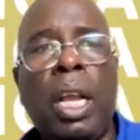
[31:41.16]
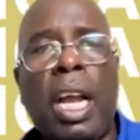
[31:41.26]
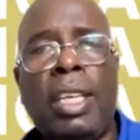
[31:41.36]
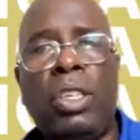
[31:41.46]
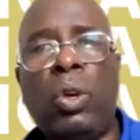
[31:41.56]

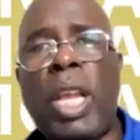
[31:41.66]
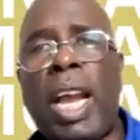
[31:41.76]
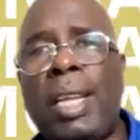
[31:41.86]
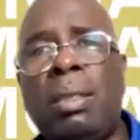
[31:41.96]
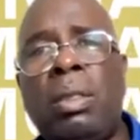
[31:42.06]
I know we
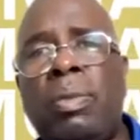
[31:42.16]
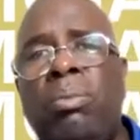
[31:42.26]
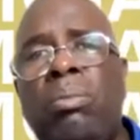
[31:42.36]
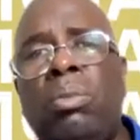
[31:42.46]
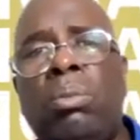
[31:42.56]
had,
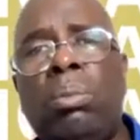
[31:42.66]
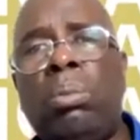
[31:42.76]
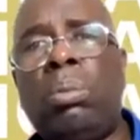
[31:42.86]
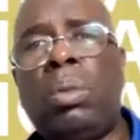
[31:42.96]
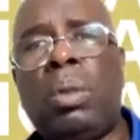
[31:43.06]

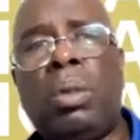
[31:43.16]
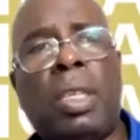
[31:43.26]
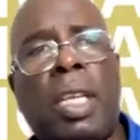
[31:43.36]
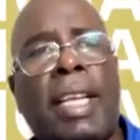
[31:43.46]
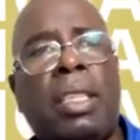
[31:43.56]

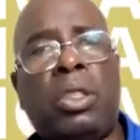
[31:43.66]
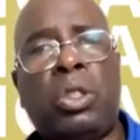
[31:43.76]
like,